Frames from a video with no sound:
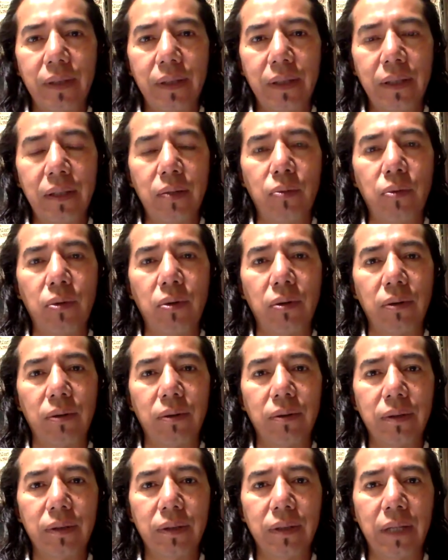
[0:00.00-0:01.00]
in the world
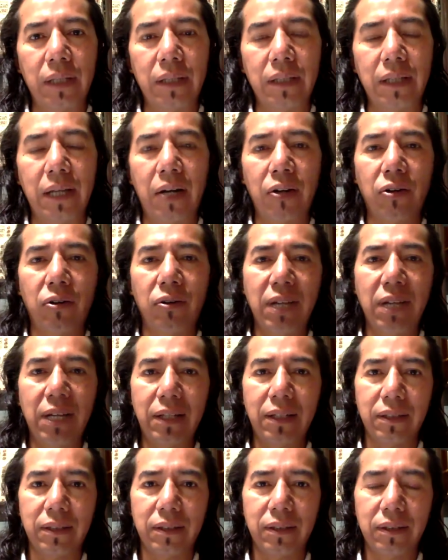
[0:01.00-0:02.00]
that are
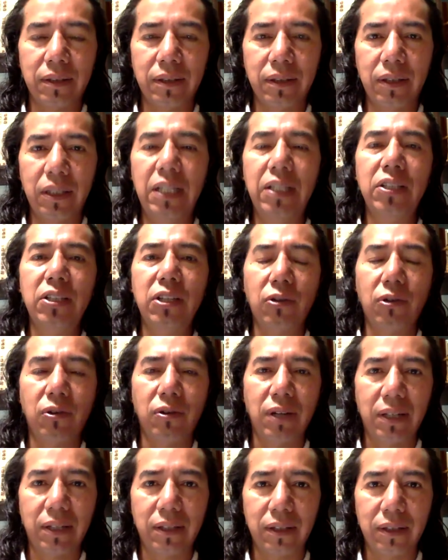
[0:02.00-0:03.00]
connected,
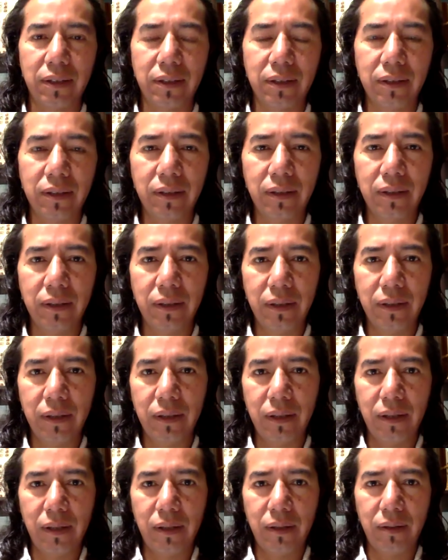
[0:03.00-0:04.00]
interconnected
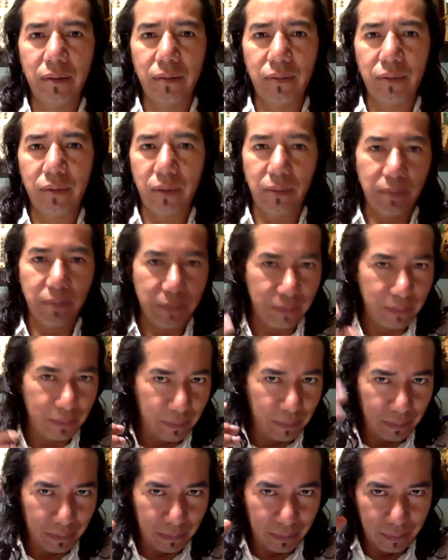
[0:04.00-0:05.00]
from
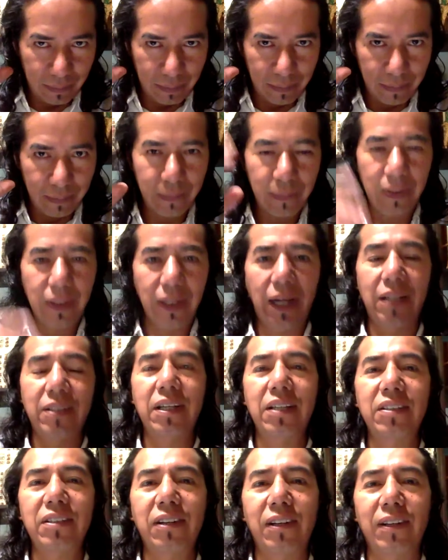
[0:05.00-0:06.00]

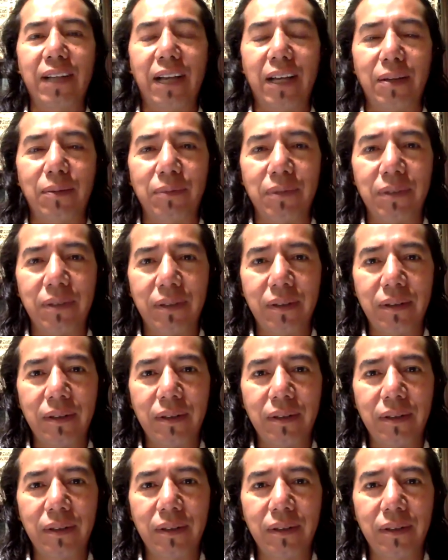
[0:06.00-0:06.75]
ancestral times.